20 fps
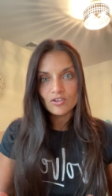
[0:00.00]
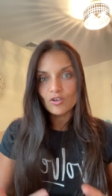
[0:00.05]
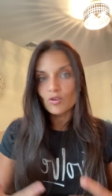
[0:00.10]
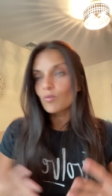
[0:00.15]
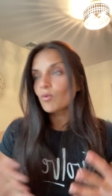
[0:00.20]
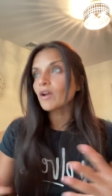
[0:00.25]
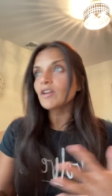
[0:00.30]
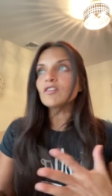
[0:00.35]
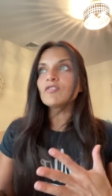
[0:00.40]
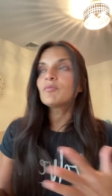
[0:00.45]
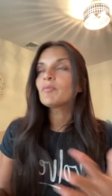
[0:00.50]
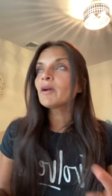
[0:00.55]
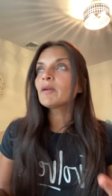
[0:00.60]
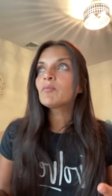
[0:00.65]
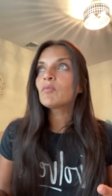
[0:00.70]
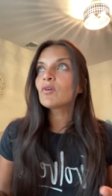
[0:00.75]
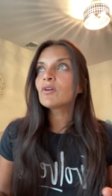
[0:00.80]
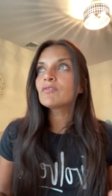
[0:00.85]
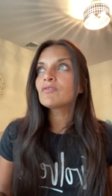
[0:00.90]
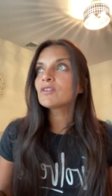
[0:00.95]
You know, one of
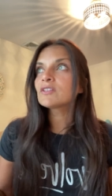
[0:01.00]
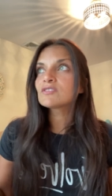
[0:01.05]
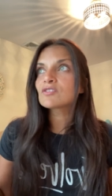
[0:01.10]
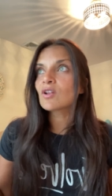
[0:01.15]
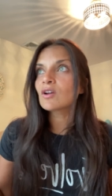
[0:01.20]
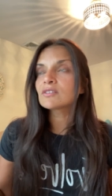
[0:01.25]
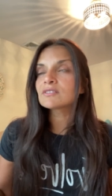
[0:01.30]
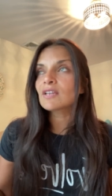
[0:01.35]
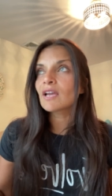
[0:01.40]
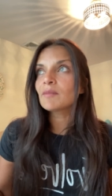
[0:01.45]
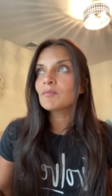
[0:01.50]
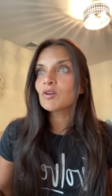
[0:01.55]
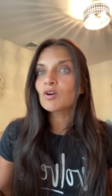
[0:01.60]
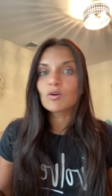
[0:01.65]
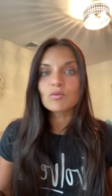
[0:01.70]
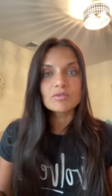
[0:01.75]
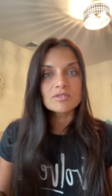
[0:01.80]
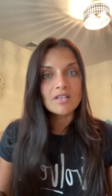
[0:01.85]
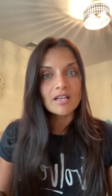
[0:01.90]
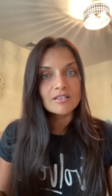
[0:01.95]
my boyfriends long time
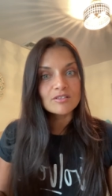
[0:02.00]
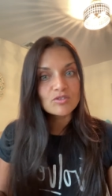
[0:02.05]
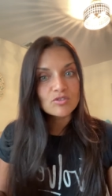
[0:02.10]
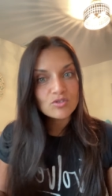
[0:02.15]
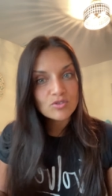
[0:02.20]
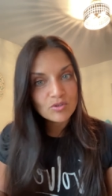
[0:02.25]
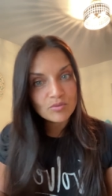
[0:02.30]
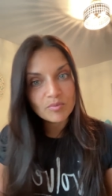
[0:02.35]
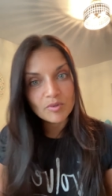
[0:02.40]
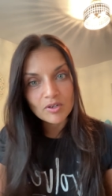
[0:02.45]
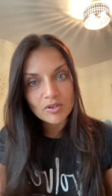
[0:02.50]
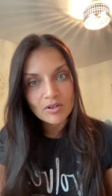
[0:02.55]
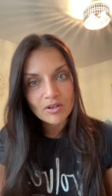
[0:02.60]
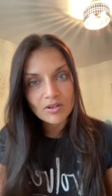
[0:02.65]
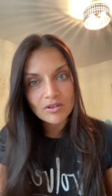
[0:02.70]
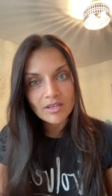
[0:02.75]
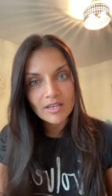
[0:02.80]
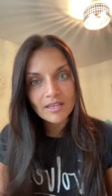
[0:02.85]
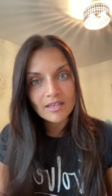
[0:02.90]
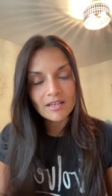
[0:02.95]
ago was like super
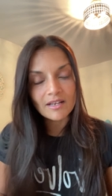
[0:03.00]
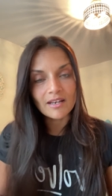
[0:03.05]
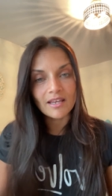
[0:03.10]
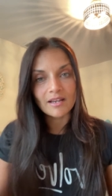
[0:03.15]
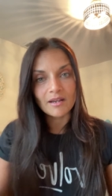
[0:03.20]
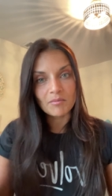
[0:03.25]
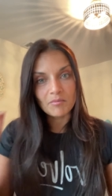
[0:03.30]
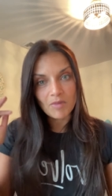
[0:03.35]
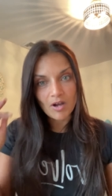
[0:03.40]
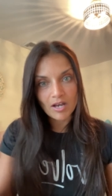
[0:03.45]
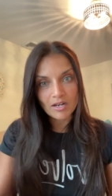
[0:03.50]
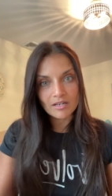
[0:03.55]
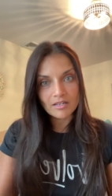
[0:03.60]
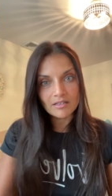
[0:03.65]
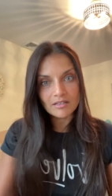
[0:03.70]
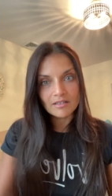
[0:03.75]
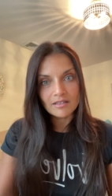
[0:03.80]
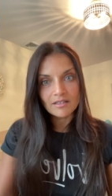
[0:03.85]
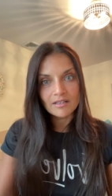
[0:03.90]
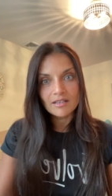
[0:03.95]
good looking, like a
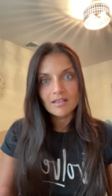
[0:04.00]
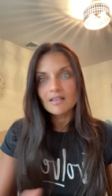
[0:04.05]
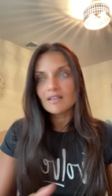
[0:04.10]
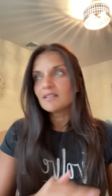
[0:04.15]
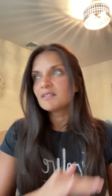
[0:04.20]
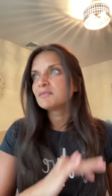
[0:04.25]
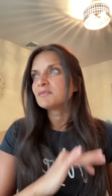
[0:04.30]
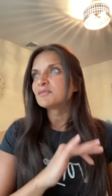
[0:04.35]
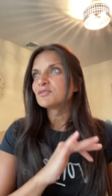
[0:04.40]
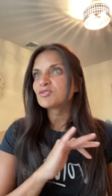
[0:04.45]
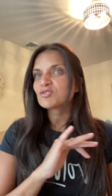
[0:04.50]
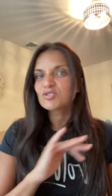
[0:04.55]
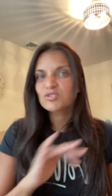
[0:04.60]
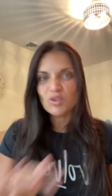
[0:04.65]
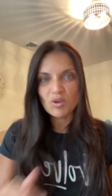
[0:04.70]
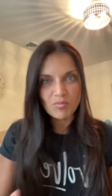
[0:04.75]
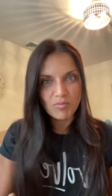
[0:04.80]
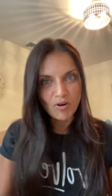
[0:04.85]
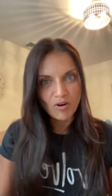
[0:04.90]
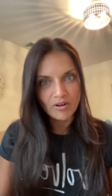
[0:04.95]
model.
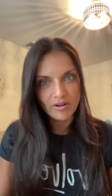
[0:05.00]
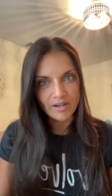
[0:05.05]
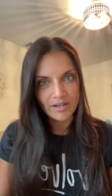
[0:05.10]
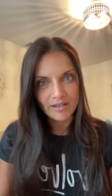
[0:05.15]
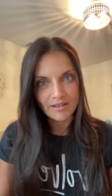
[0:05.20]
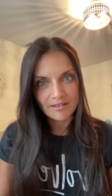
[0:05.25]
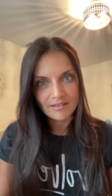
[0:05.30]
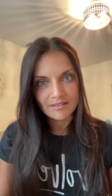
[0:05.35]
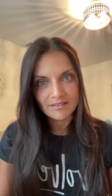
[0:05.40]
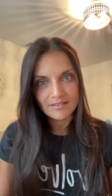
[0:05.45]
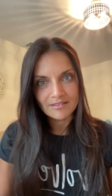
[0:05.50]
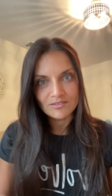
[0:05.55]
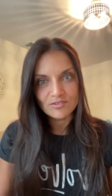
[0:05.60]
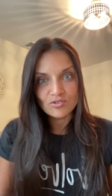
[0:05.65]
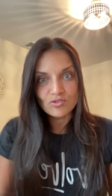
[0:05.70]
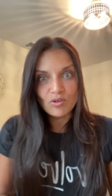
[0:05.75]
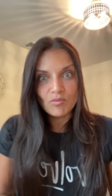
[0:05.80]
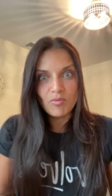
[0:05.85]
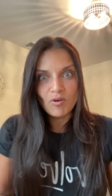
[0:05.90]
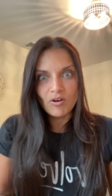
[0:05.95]
So boring.
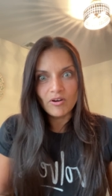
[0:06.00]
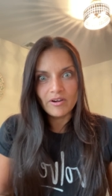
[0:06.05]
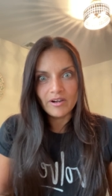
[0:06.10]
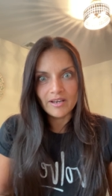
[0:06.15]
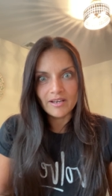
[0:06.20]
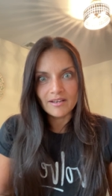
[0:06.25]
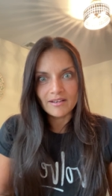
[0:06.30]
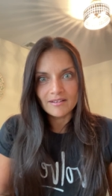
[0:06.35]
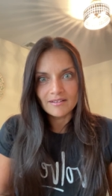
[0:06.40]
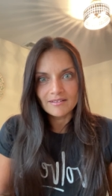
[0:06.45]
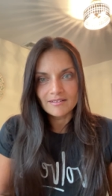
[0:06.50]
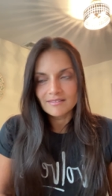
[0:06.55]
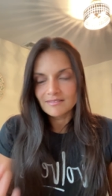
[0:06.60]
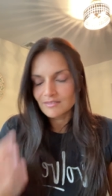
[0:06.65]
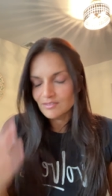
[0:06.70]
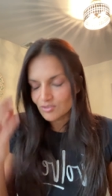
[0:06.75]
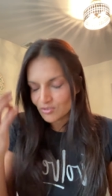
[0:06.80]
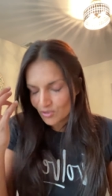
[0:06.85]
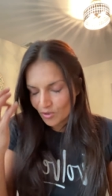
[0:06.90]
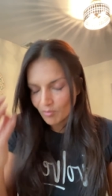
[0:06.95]
So boring.
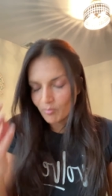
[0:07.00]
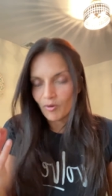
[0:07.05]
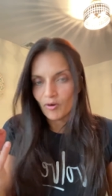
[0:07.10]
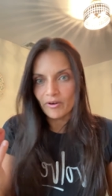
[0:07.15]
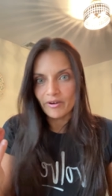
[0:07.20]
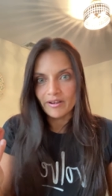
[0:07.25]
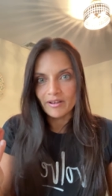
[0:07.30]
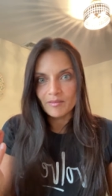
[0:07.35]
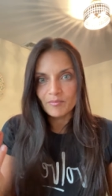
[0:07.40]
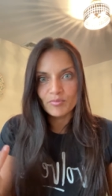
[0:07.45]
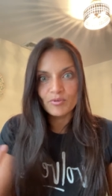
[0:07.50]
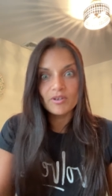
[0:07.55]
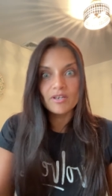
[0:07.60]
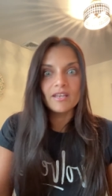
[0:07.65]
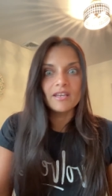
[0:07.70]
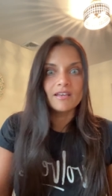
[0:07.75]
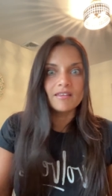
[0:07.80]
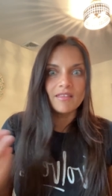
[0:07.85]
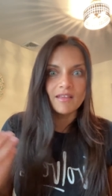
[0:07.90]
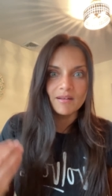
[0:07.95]
So boring.
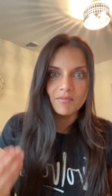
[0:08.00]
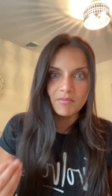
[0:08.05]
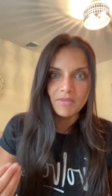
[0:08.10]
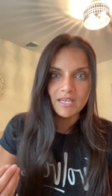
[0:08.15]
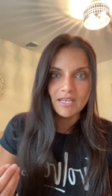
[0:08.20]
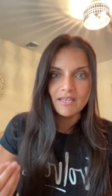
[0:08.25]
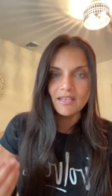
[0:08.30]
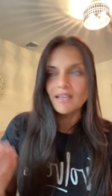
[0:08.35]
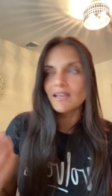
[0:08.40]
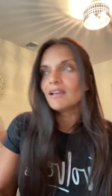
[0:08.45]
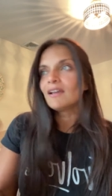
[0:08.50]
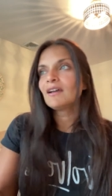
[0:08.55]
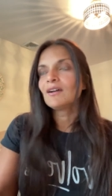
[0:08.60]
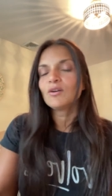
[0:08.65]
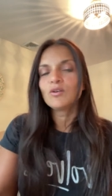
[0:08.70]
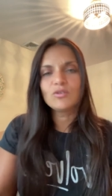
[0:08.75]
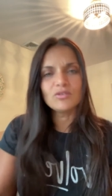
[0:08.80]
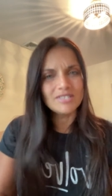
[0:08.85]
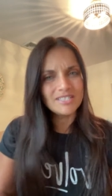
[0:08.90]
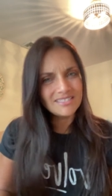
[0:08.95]
Prettier than me.
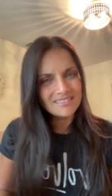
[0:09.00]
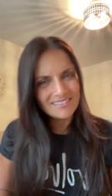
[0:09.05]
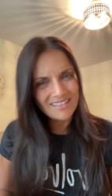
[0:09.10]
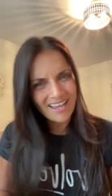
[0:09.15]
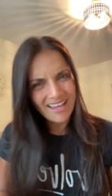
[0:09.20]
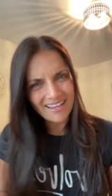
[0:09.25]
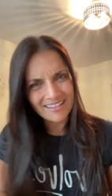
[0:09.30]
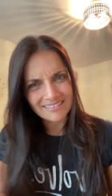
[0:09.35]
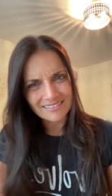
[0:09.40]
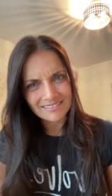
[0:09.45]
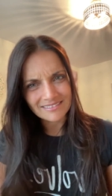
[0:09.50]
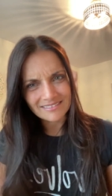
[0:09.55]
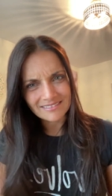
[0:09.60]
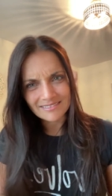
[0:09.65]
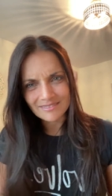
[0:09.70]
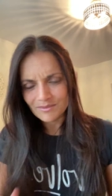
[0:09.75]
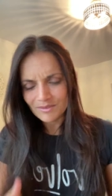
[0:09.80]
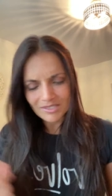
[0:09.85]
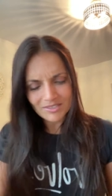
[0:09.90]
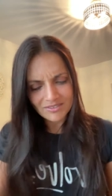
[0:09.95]
Who needs that?
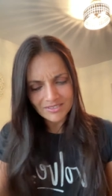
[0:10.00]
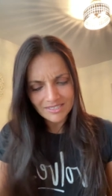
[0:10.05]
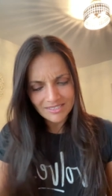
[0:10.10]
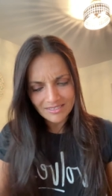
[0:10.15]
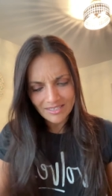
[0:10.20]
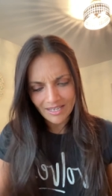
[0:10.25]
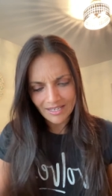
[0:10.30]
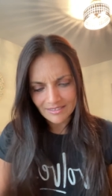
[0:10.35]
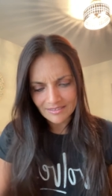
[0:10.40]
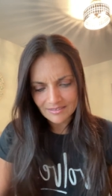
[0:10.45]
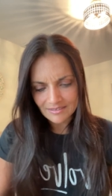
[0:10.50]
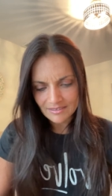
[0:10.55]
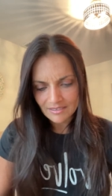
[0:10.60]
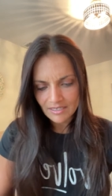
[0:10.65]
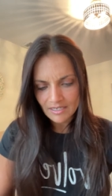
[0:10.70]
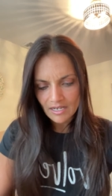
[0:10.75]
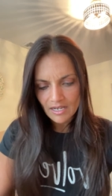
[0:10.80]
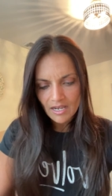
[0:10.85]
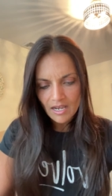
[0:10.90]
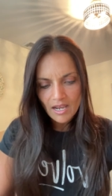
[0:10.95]
We don't need that.
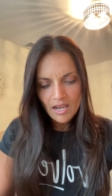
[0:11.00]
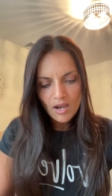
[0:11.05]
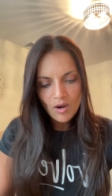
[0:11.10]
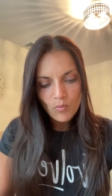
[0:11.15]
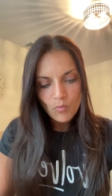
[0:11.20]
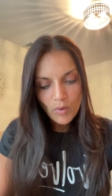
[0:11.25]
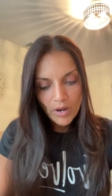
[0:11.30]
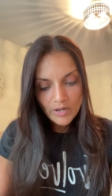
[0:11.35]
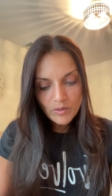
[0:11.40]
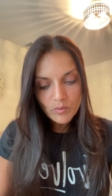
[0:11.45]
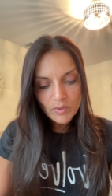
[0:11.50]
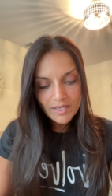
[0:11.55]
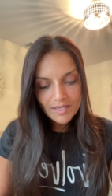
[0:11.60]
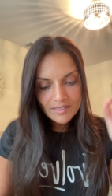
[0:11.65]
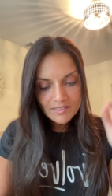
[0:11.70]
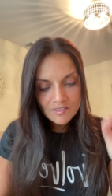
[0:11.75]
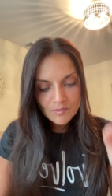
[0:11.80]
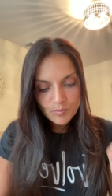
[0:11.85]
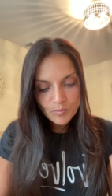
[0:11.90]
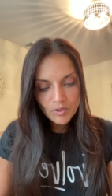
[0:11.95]
When
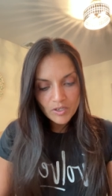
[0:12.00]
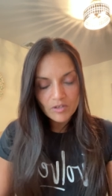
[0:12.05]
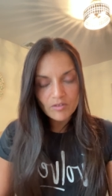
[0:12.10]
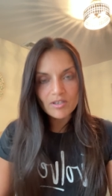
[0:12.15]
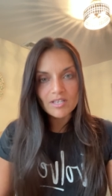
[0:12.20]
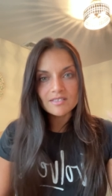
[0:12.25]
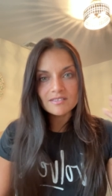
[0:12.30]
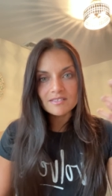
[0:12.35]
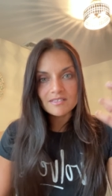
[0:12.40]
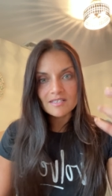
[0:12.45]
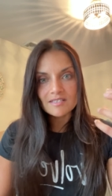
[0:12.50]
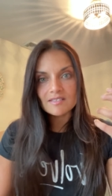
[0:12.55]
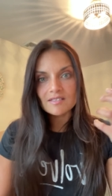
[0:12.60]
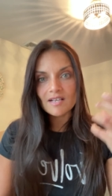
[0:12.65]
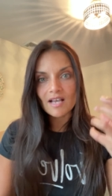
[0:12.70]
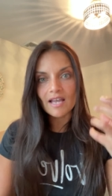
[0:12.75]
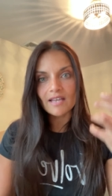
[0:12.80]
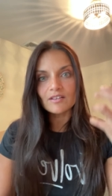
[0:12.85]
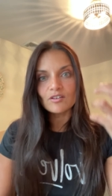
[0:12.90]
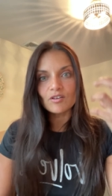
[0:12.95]
we experience
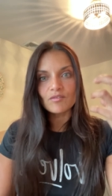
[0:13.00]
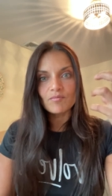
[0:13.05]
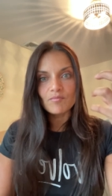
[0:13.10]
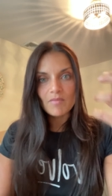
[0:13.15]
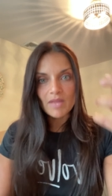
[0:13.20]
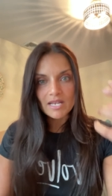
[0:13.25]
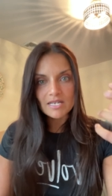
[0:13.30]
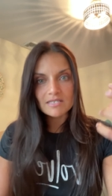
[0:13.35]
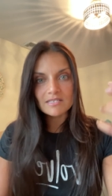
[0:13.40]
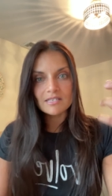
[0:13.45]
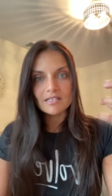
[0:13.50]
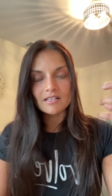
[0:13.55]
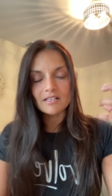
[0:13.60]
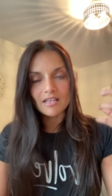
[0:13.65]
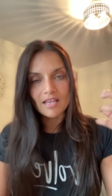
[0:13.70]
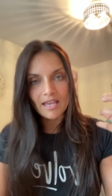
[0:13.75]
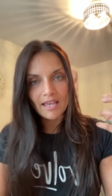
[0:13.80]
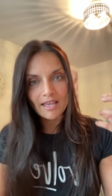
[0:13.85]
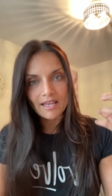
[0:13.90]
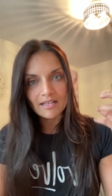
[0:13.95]
this kind of
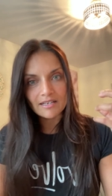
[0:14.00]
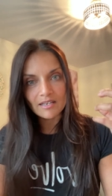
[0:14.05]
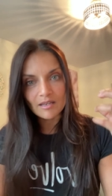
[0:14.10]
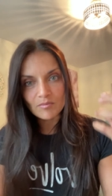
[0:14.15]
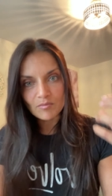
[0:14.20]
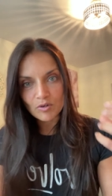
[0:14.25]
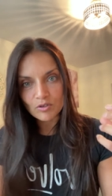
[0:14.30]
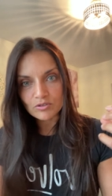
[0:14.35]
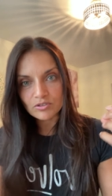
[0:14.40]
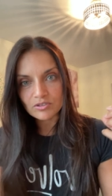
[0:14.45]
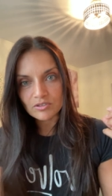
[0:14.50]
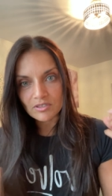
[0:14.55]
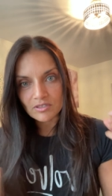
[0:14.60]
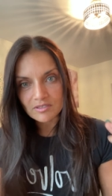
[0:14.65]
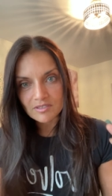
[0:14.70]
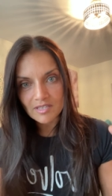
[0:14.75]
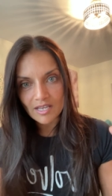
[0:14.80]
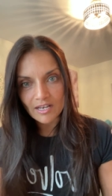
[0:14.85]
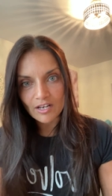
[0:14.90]
mental and emotional